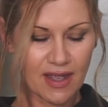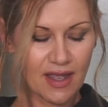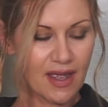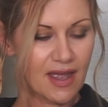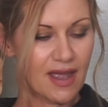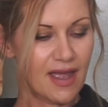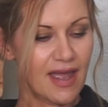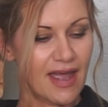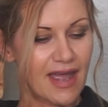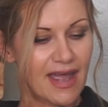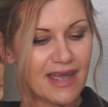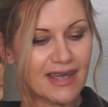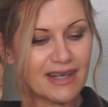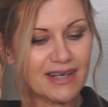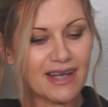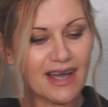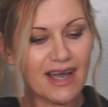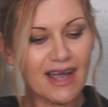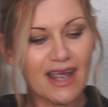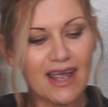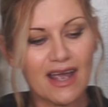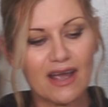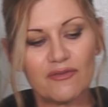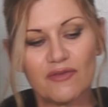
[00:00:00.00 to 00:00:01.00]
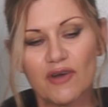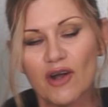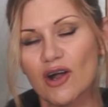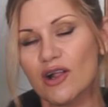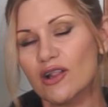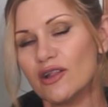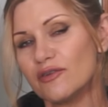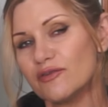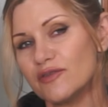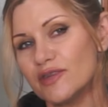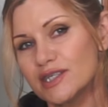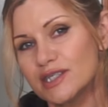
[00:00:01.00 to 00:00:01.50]
And I have
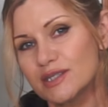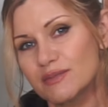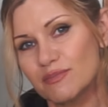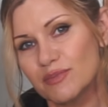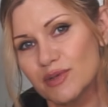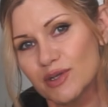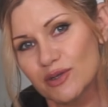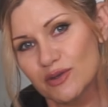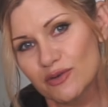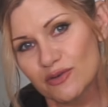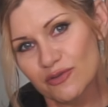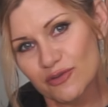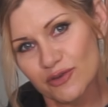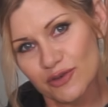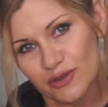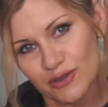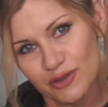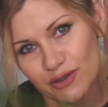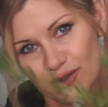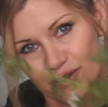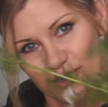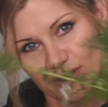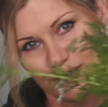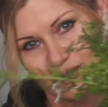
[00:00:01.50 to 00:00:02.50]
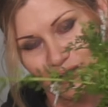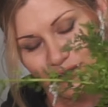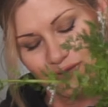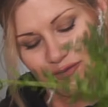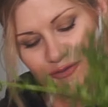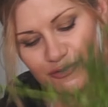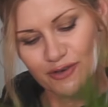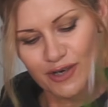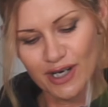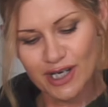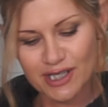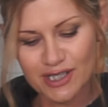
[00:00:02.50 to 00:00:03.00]
all of this beautiful
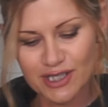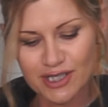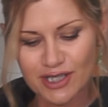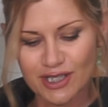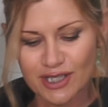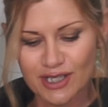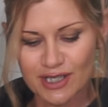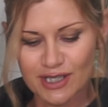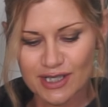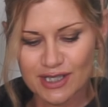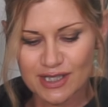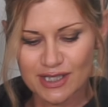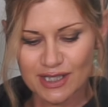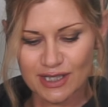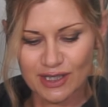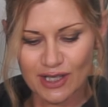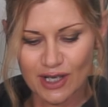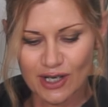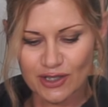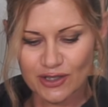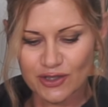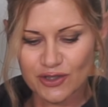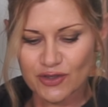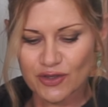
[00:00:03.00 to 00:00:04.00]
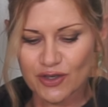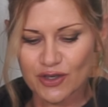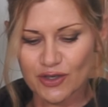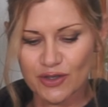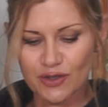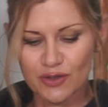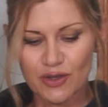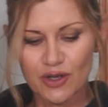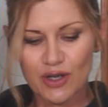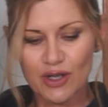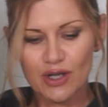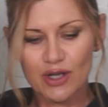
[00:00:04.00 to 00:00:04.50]
fresh cilantro,
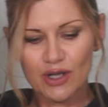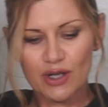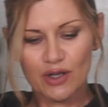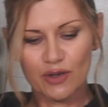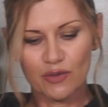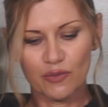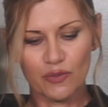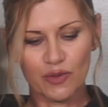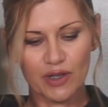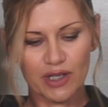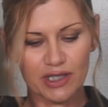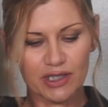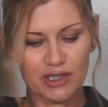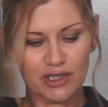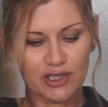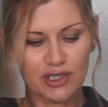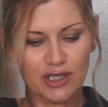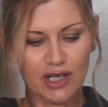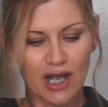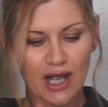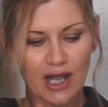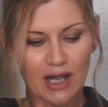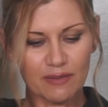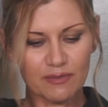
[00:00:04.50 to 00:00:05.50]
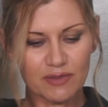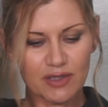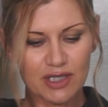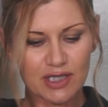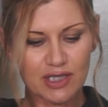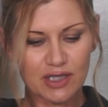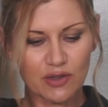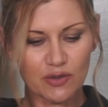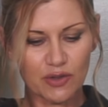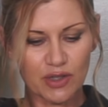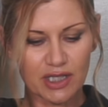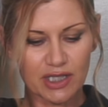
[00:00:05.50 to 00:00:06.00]
which I'm
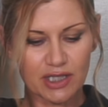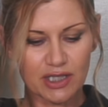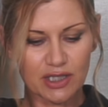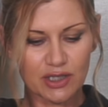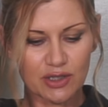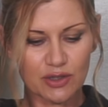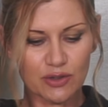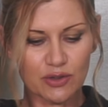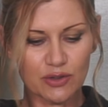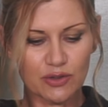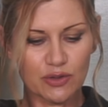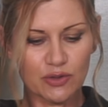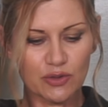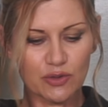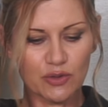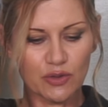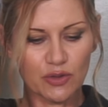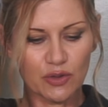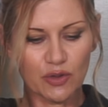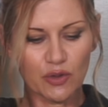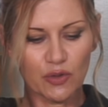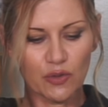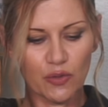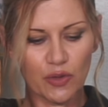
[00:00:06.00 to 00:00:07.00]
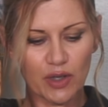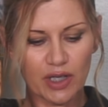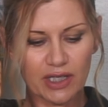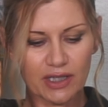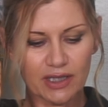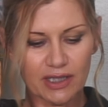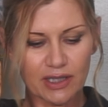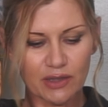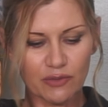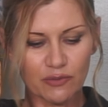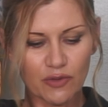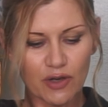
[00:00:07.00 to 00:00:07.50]
just going to
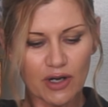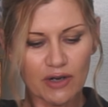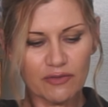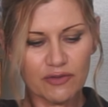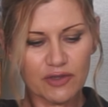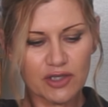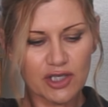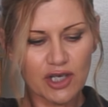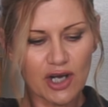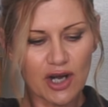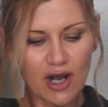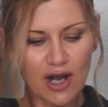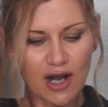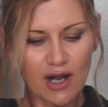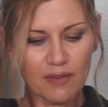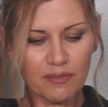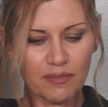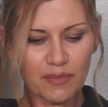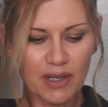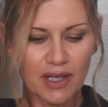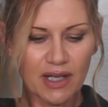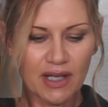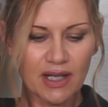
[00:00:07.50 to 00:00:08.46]
quickly rough chop,